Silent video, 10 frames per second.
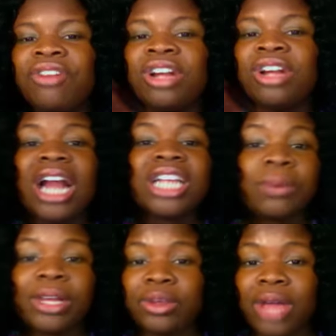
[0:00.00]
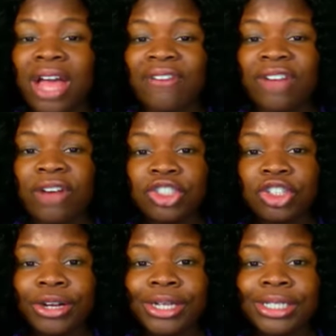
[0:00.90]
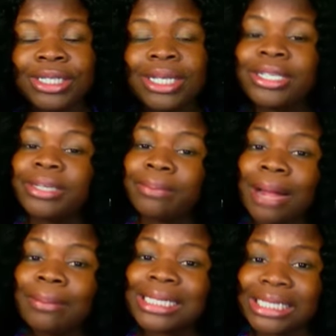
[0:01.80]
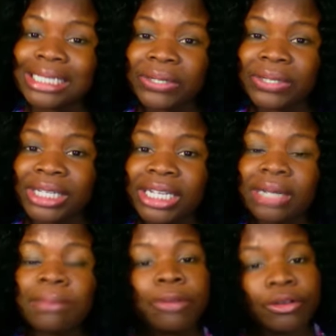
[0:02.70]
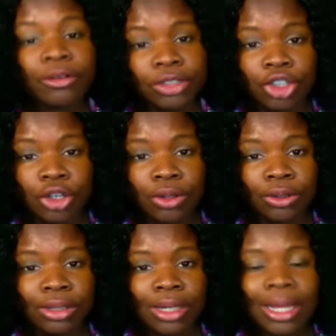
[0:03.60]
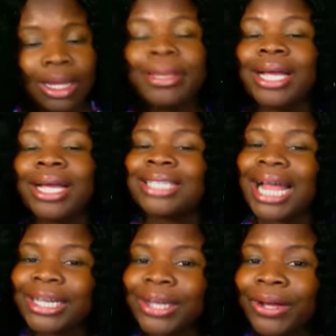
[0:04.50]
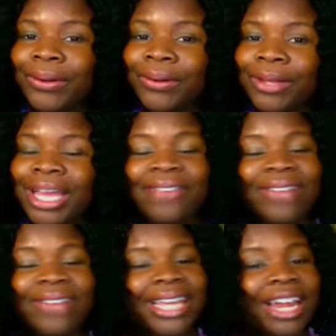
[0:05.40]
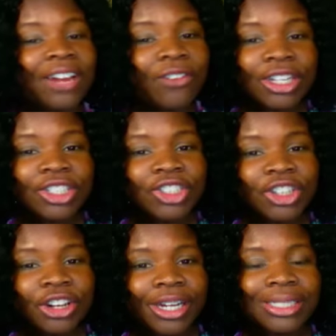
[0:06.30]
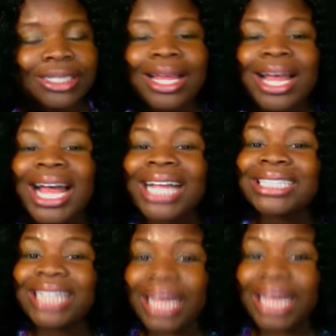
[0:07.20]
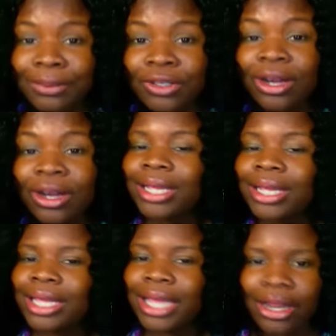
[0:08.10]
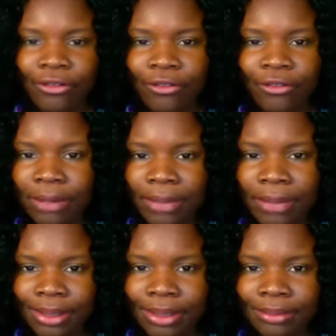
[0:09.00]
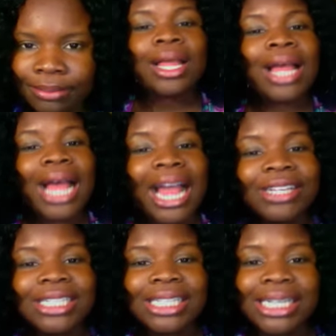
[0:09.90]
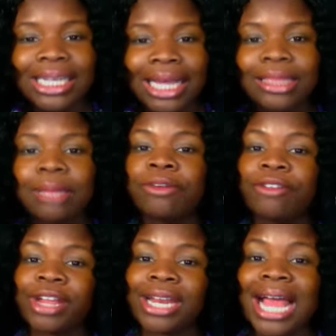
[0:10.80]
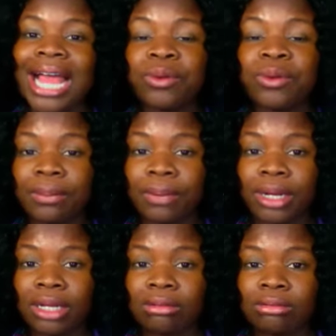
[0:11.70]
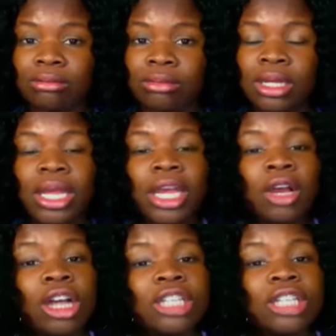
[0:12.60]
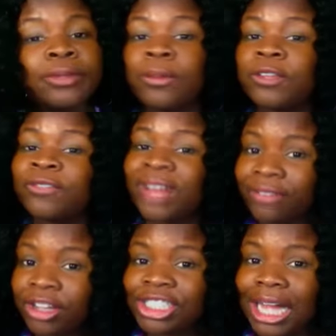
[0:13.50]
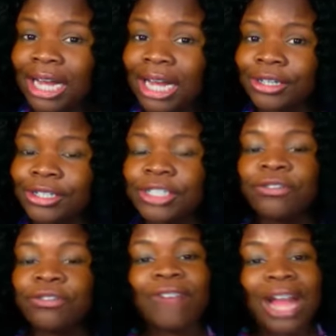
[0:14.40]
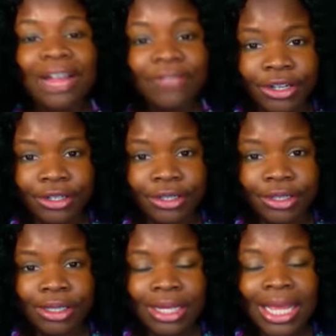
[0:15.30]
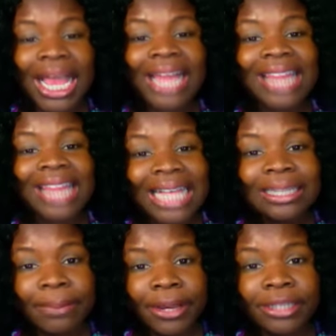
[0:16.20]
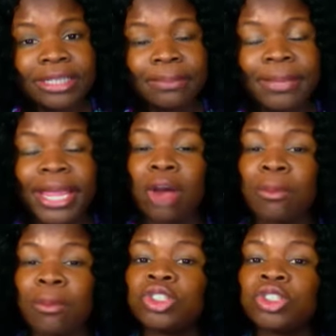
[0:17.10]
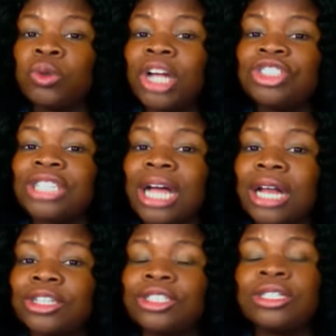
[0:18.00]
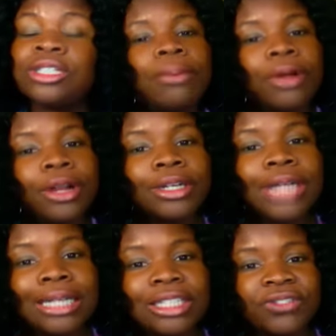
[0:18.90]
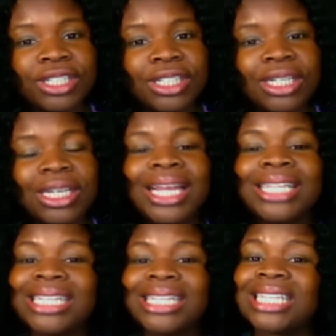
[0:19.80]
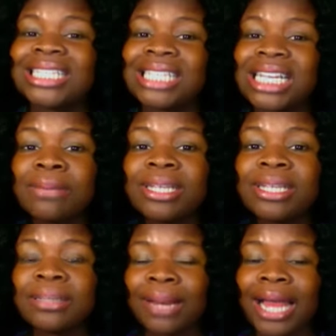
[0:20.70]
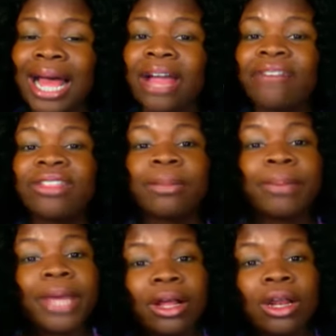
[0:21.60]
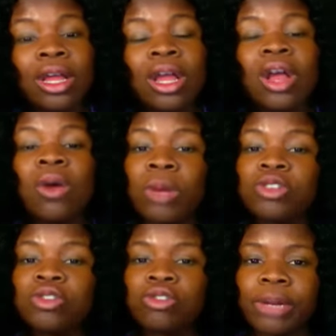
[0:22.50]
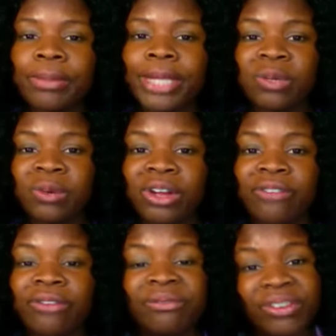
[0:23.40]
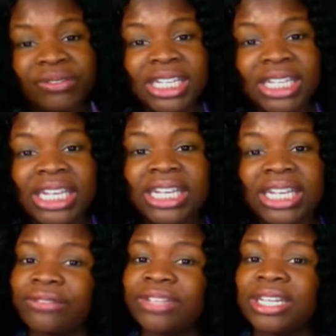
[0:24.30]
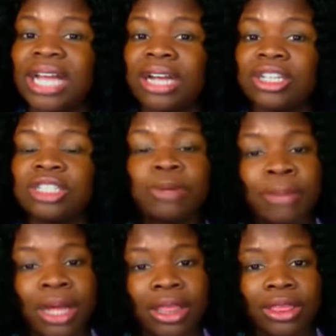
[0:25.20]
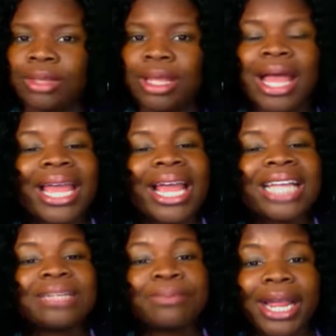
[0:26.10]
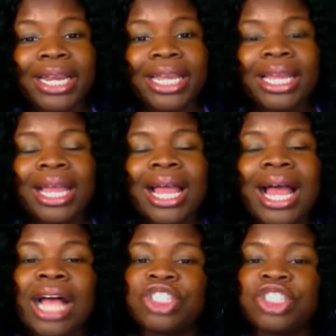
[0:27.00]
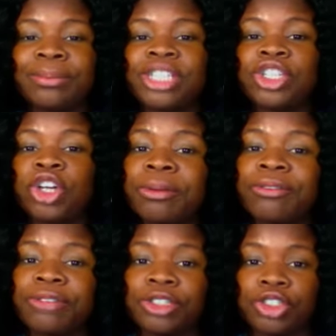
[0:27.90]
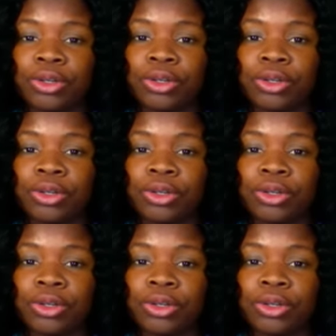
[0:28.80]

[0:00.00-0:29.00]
Regardless of whether you have health insurance, you probably still need birth control. Because I know if I can't afford insurance, I damn sure can't afford a baby. I recently got the Mirena IUD put in. It cost me almost $500 for 5 years, and that's compared to paying almost $200 per doctor's visit to get a 6-month supply of the pill, which will run me anywhere from $15 to $50 per month. I asked Brandy how she meets her birth control